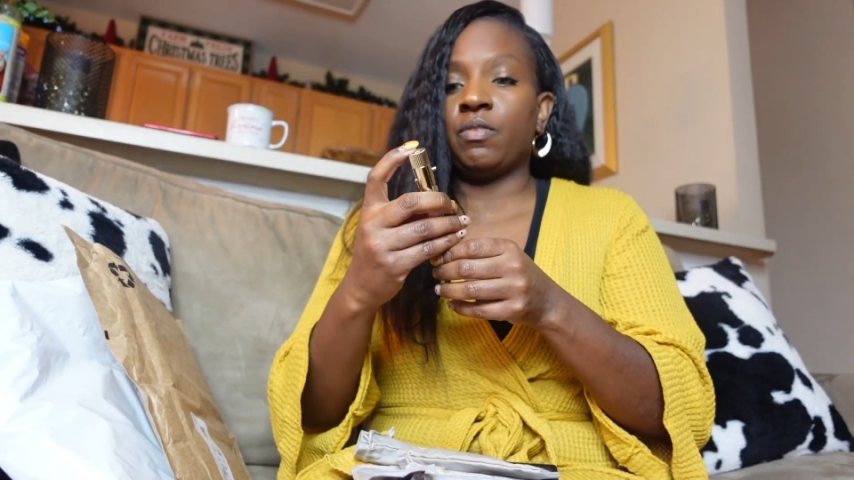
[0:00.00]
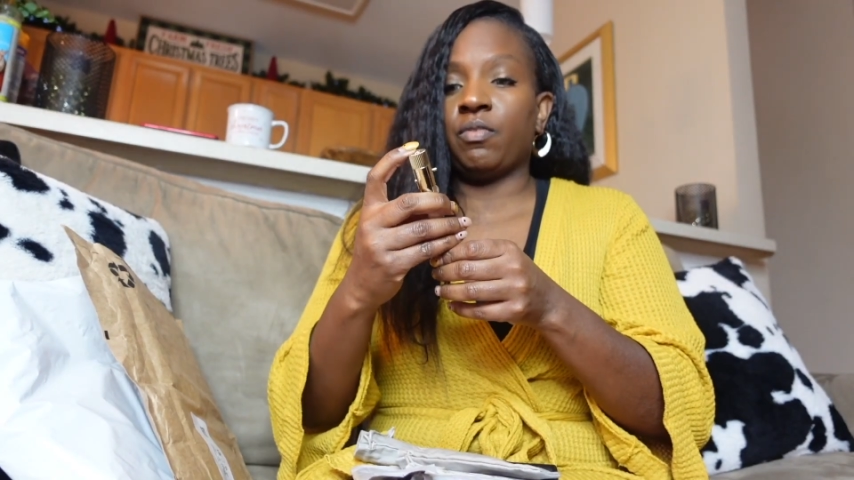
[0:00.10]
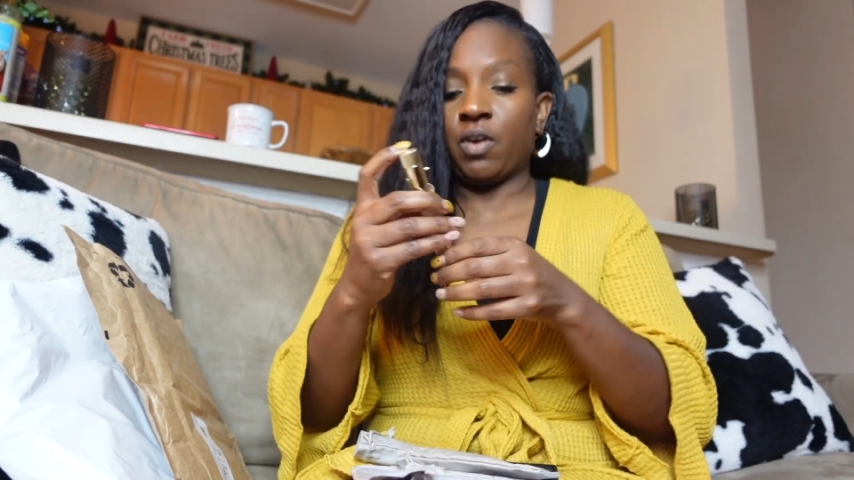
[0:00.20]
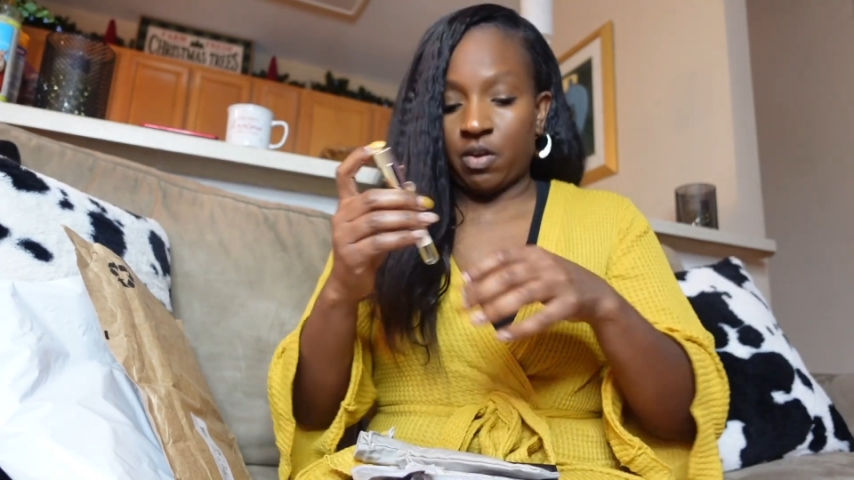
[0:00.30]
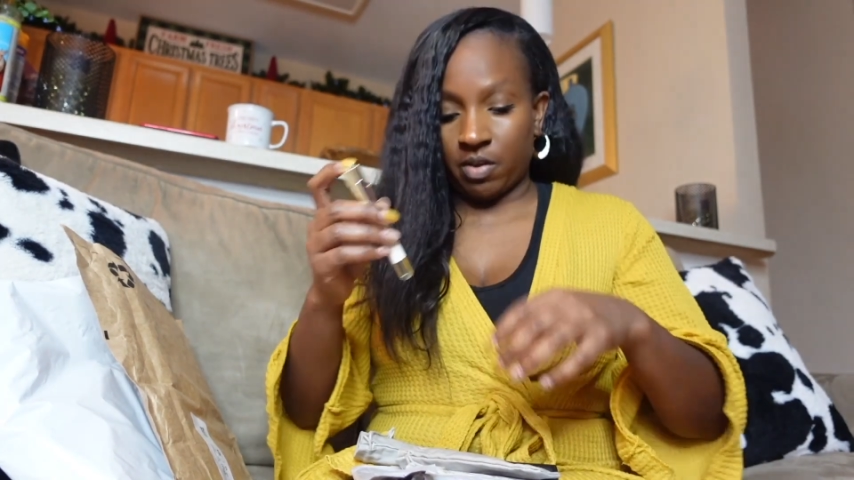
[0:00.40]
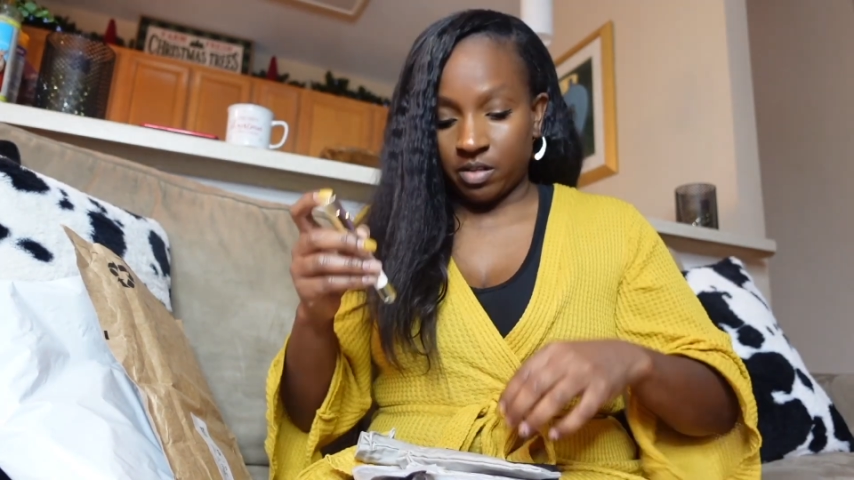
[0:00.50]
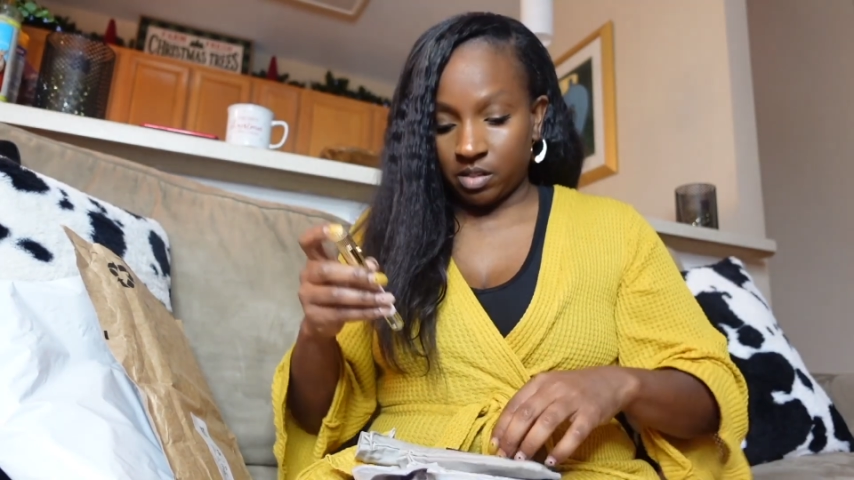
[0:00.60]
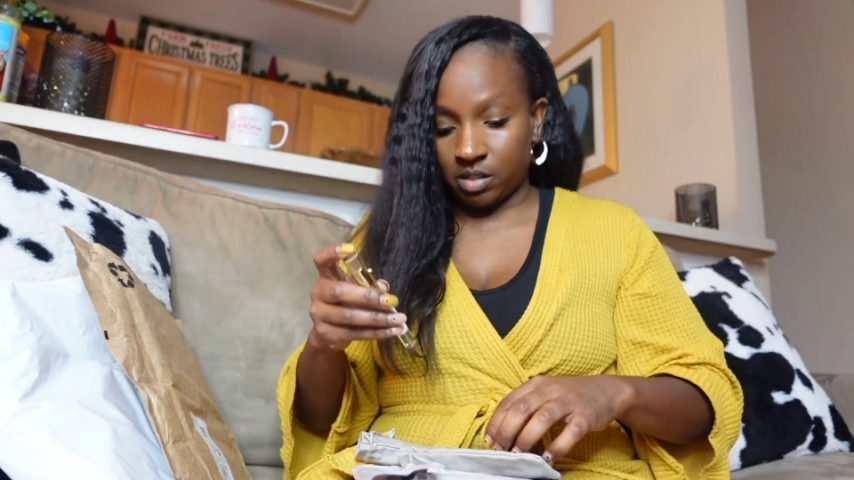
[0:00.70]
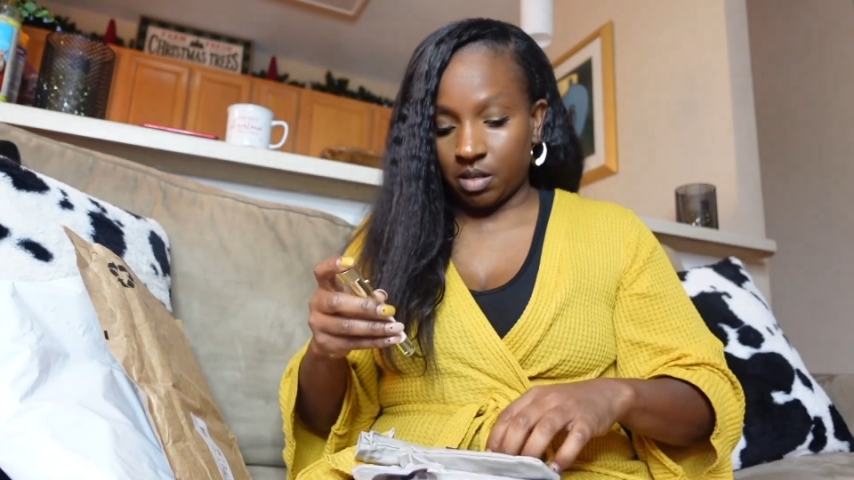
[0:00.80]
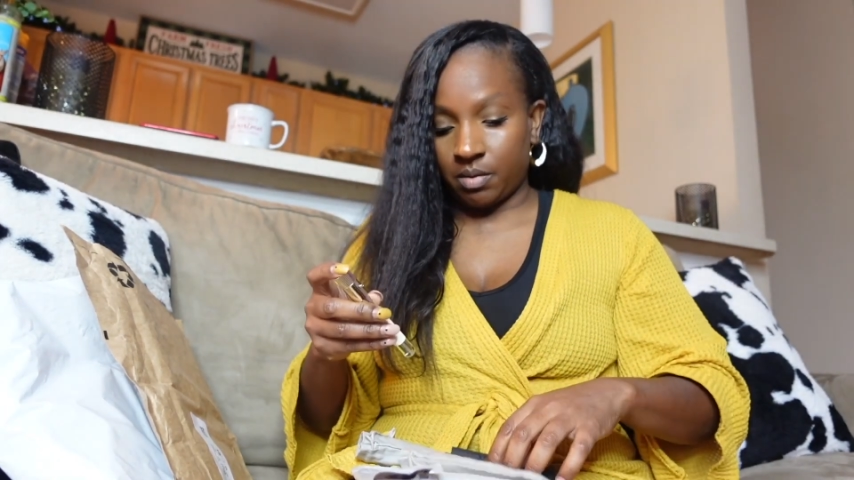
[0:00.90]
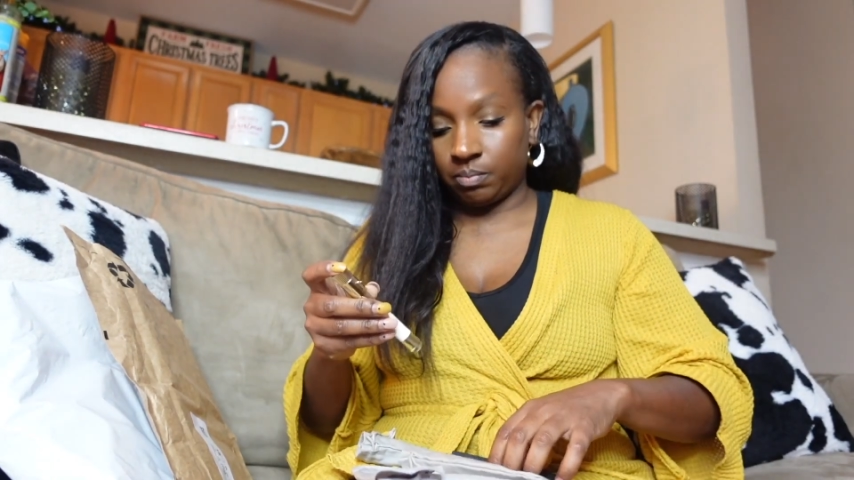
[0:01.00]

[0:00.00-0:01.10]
the fragrance.